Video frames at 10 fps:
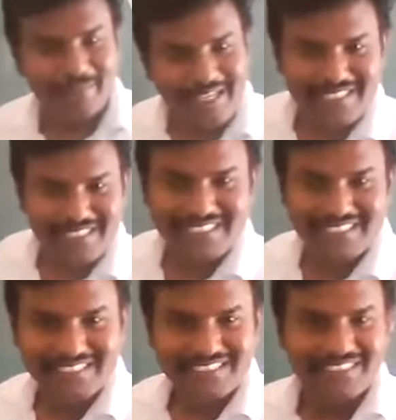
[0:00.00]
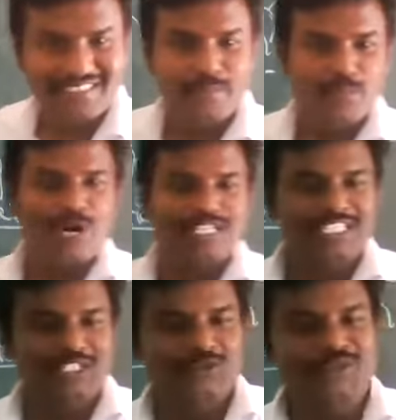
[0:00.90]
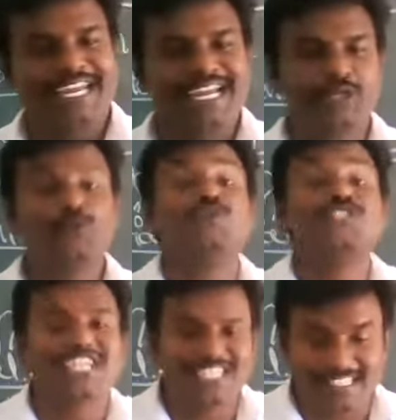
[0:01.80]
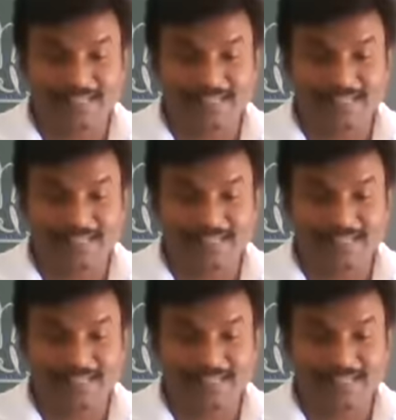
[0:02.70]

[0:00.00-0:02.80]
means positive, negative change.